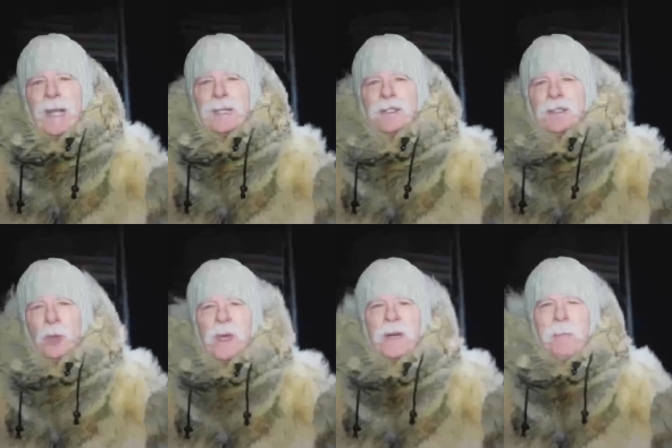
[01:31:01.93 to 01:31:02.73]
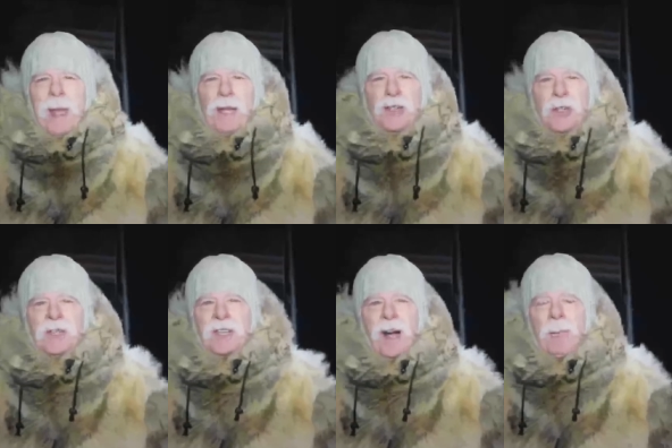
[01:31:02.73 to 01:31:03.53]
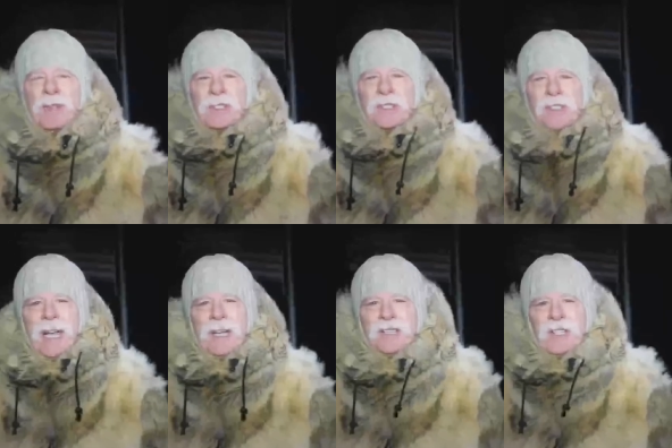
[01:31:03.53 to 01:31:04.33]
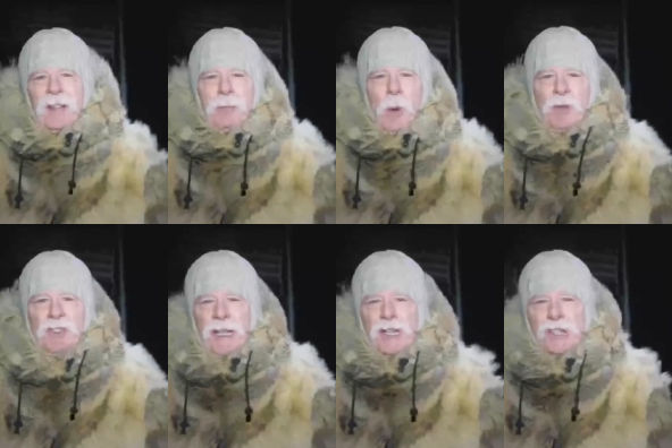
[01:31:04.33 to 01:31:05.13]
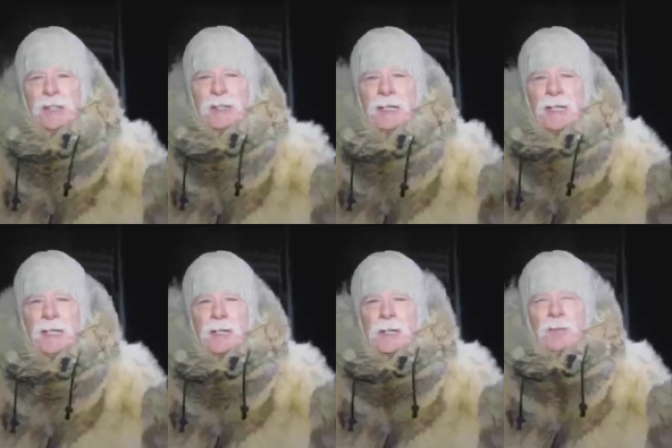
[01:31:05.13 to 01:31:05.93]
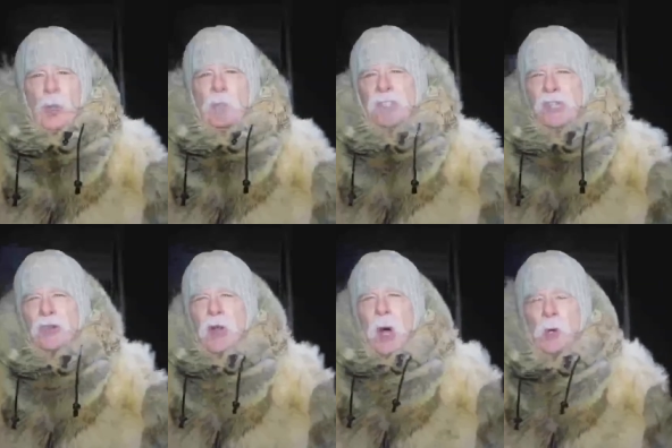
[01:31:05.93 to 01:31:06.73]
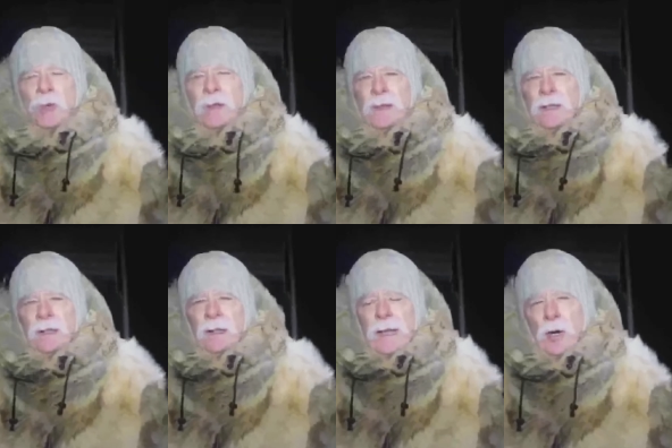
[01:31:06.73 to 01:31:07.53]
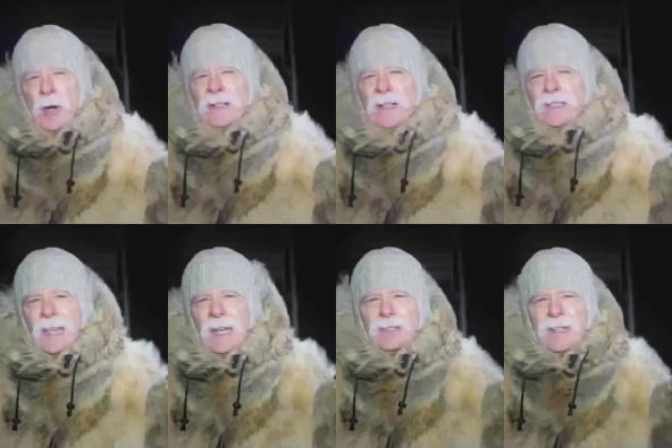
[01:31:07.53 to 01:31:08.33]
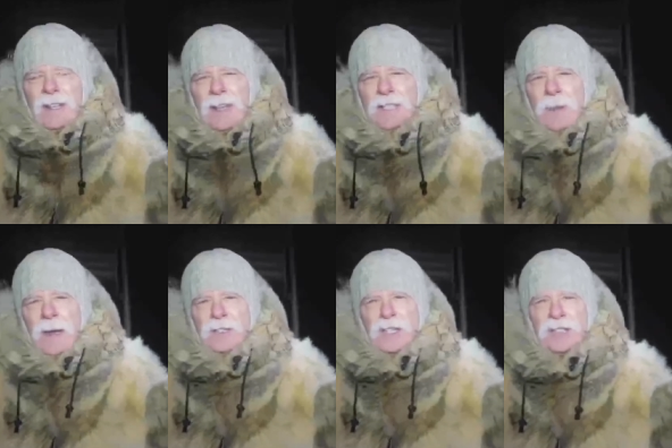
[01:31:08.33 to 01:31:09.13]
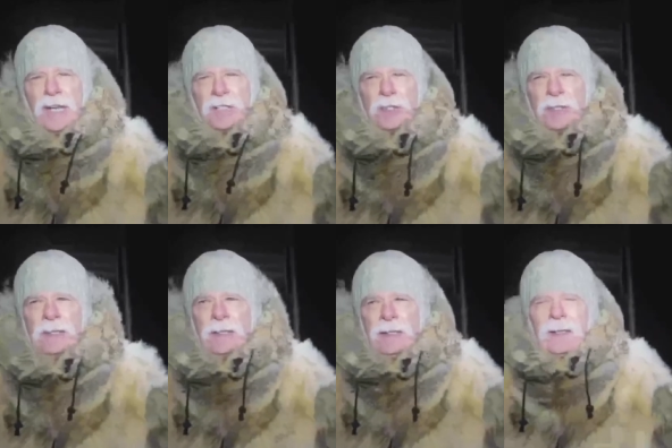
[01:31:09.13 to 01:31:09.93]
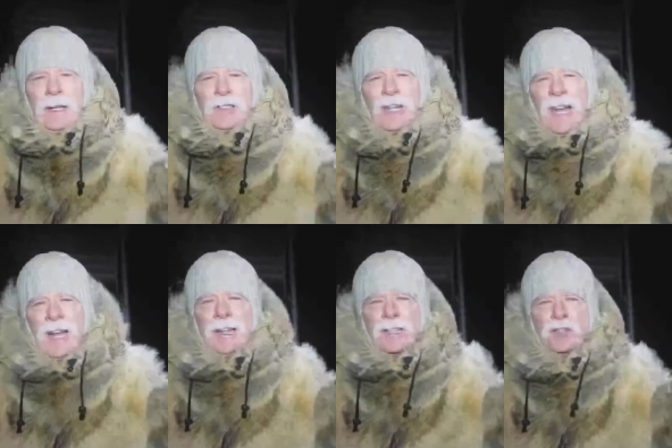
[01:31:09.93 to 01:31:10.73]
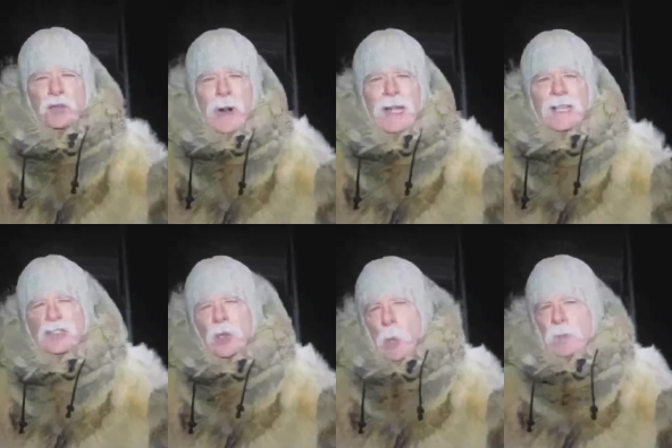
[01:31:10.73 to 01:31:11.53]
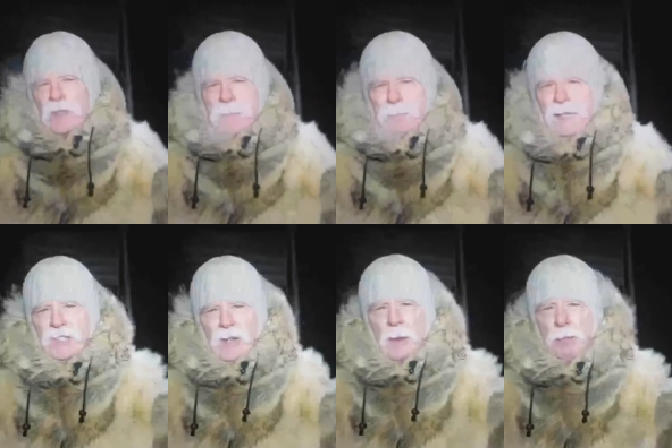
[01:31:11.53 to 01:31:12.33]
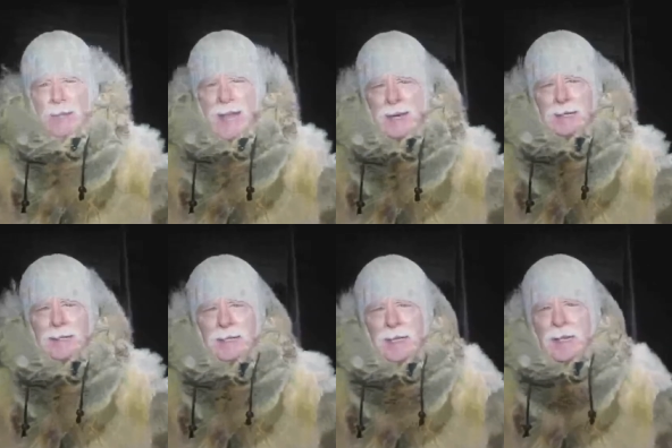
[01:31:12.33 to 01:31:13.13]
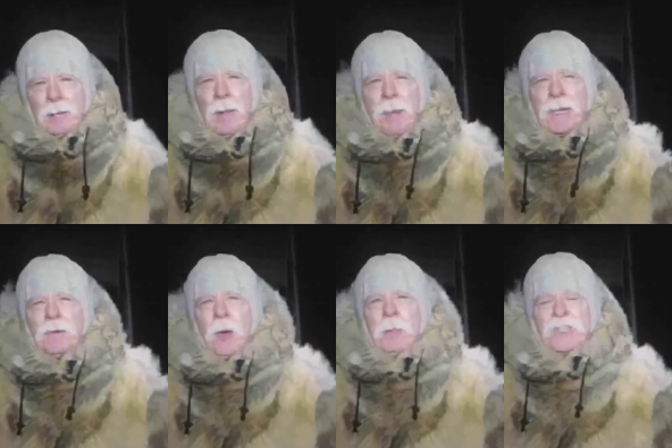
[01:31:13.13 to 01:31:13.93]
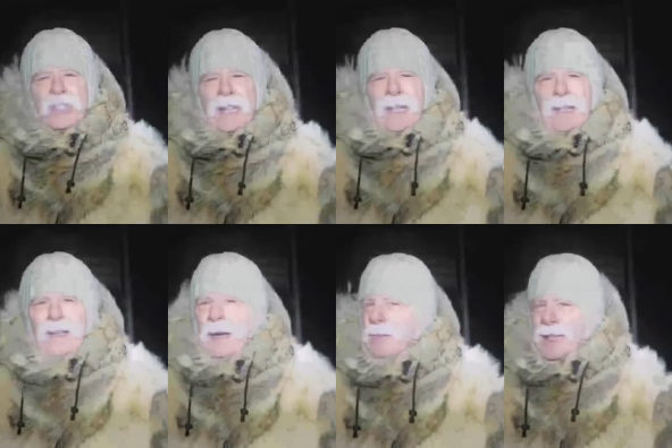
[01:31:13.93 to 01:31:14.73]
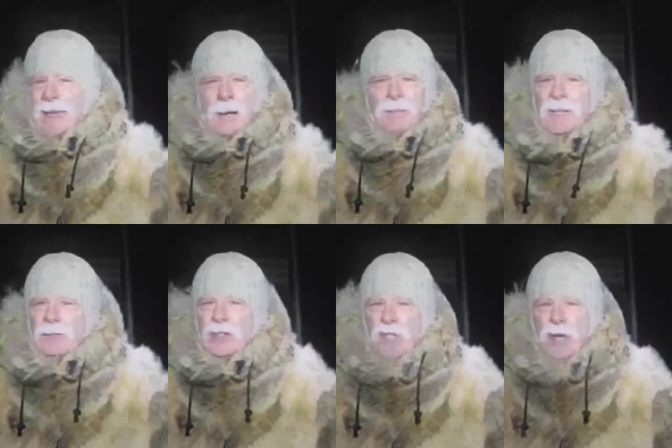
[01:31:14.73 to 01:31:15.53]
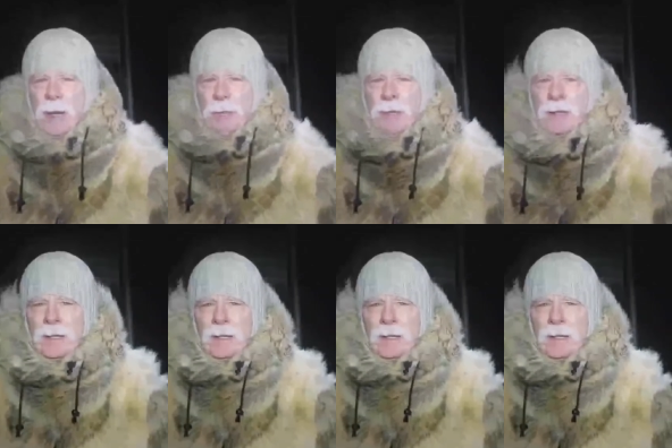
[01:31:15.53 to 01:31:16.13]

White, the winter manager at the Amundsen Scott South Pole Station. Folks, did you know Antarctica is actually classified as a desert? It's the highest, driest, coldest place on the planet. But make no mistake, I'm the captain of a ship,